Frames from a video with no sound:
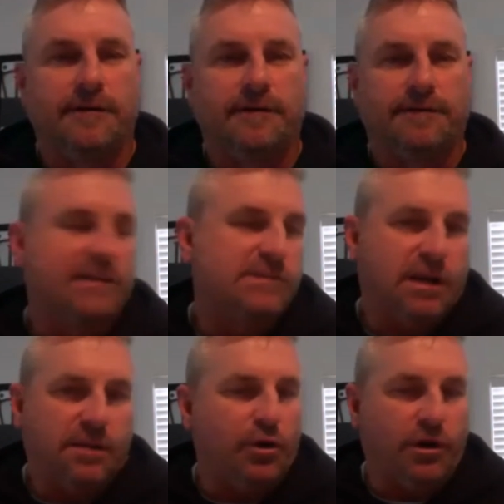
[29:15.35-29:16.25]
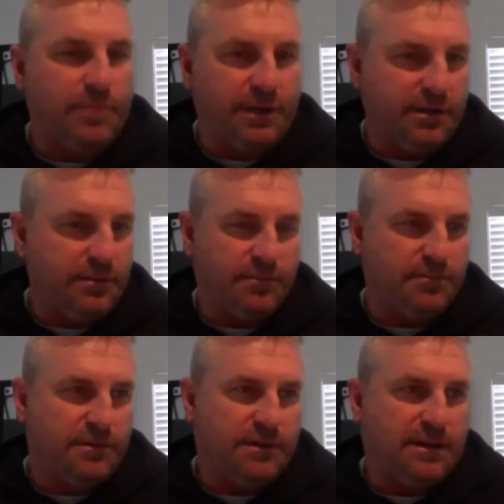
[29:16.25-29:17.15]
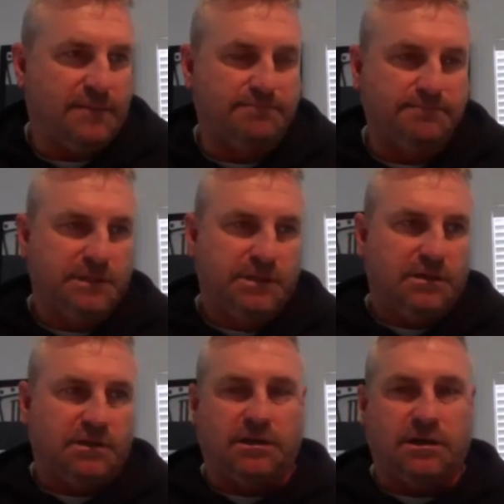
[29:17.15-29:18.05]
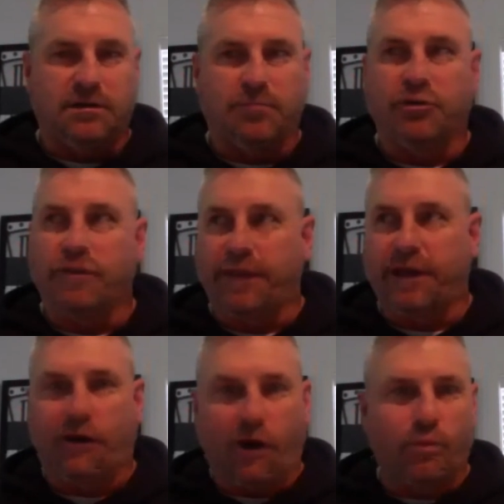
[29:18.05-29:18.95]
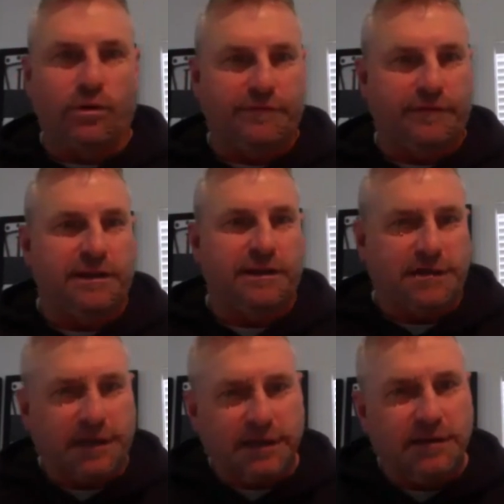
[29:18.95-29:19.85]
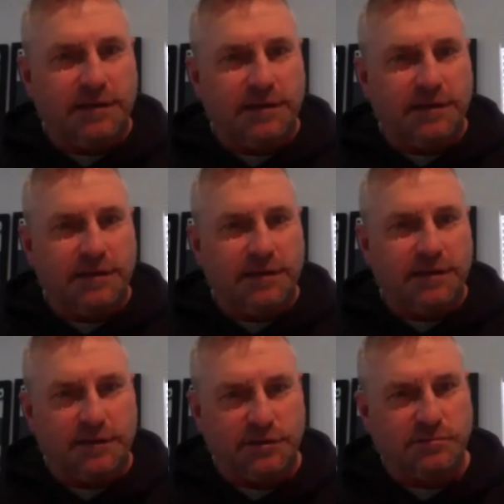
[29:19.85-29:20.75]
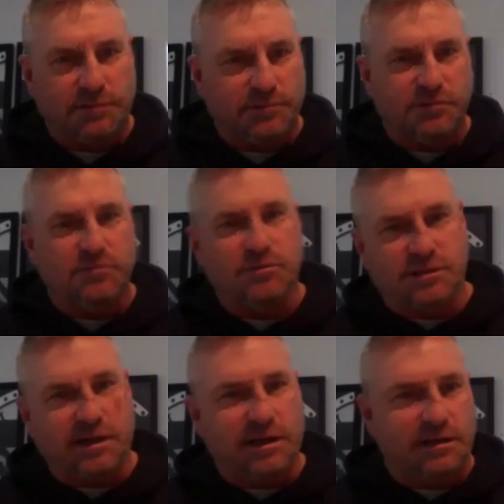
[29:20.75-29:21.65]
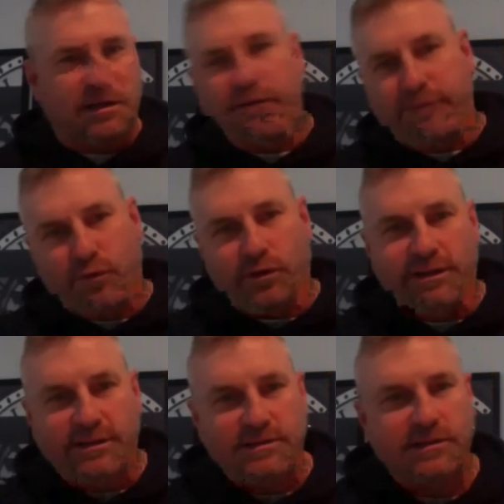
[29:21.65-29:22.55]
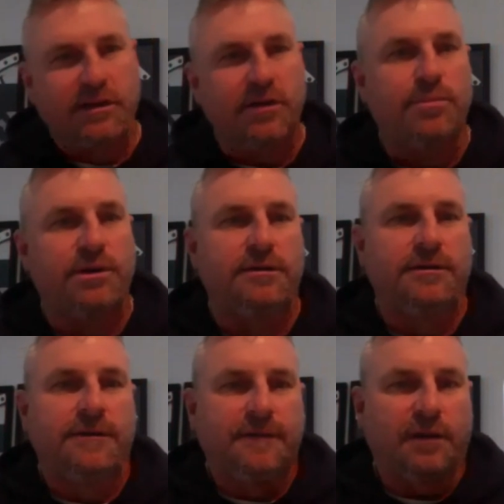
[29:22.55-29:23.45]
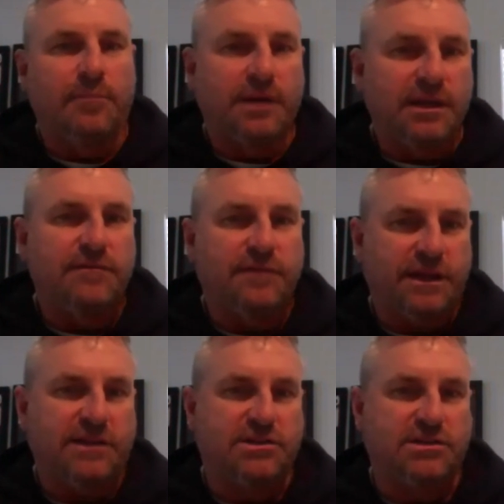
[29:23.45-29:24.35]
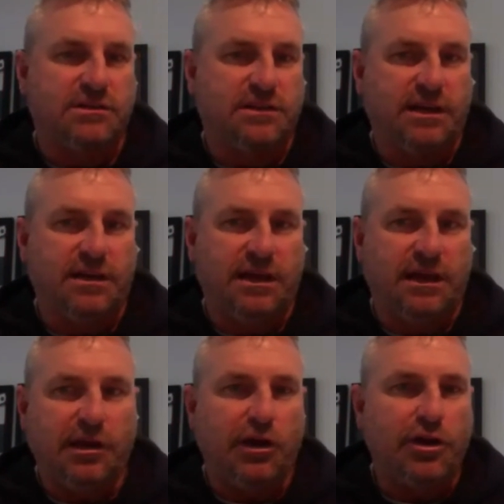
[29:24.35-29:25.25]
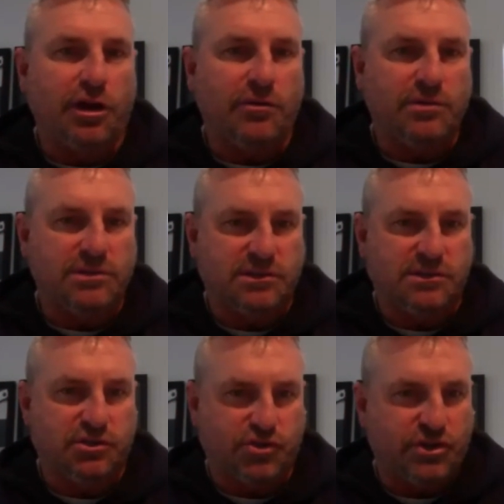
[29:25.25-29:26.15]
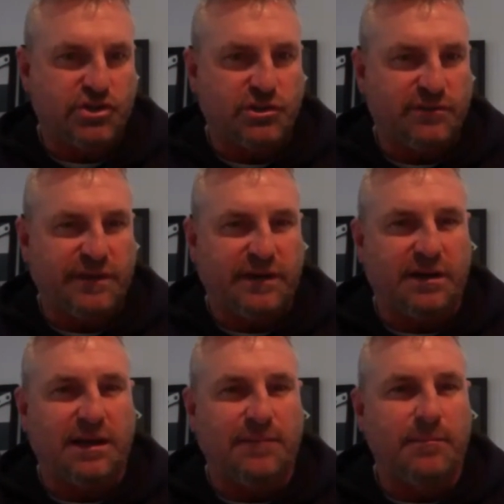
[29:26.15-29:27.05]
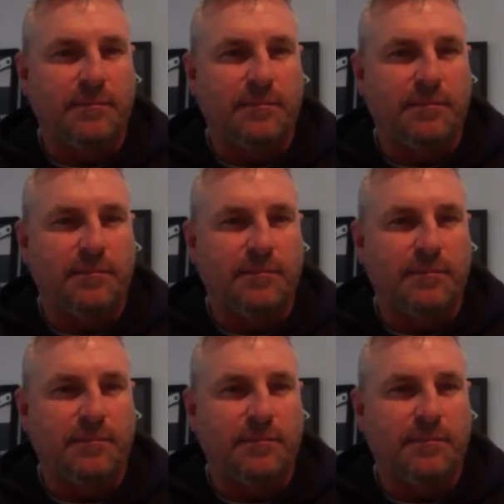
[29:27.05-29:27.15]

That's only my opinion. Um, you know, I'm not that old a fuddy duddy that I, am still stuck, you know, 40 years ago. But I believe that that's that our logo is the tradition of our club,